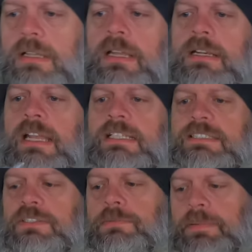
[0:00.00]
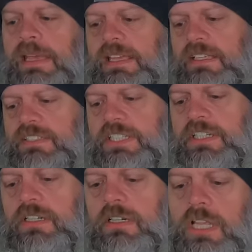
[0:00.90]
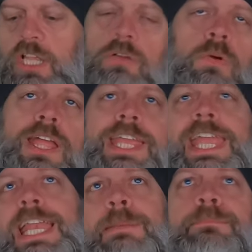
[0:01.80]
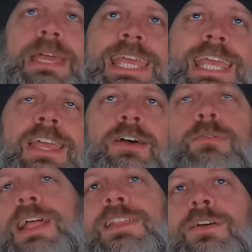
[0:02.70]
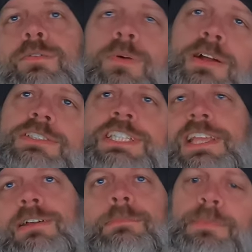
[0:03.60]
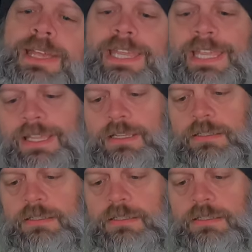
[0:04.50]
Got a nice new package here. What can it be? What in the world's it gonna be?